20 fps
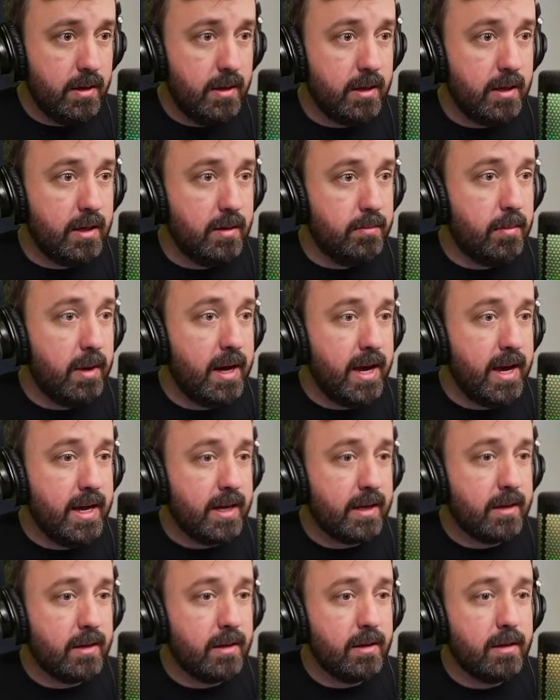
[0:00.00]
Hit
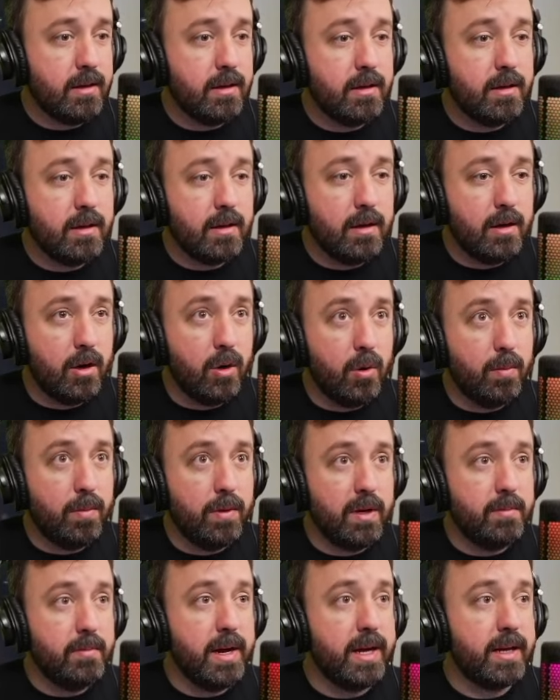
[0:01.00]
back,
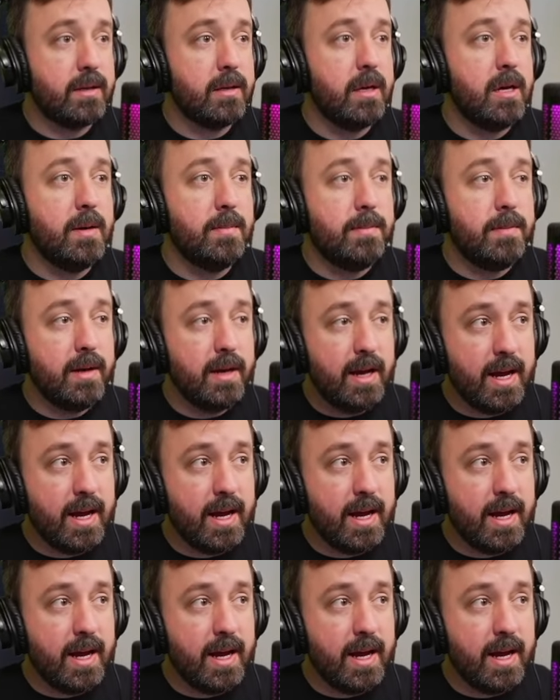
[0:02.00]
open it back up,